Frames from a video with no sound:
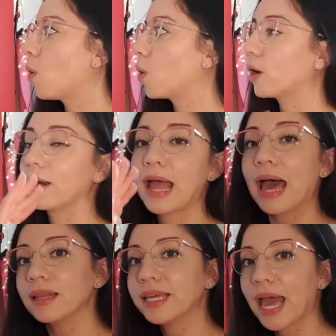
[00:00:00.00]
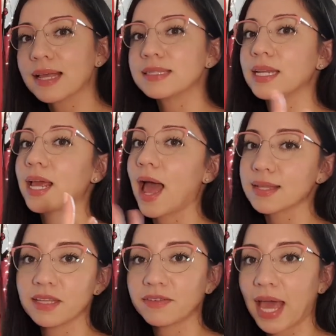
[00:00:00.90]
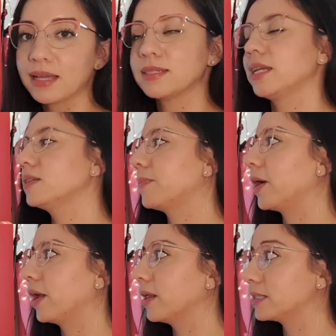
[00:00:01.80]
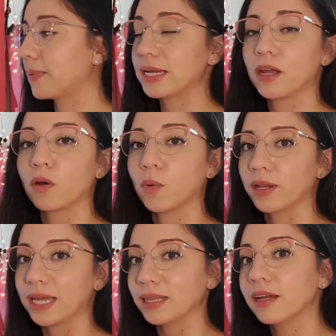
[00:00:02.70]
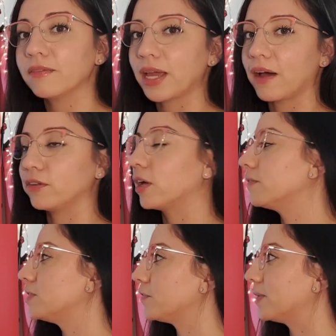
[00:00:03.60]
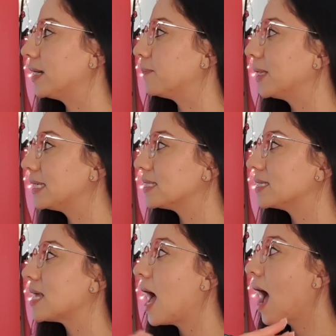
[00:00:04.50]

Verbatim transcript: or L A Casting, S F Casting, depending, depending on where they live. They have a lot of different places.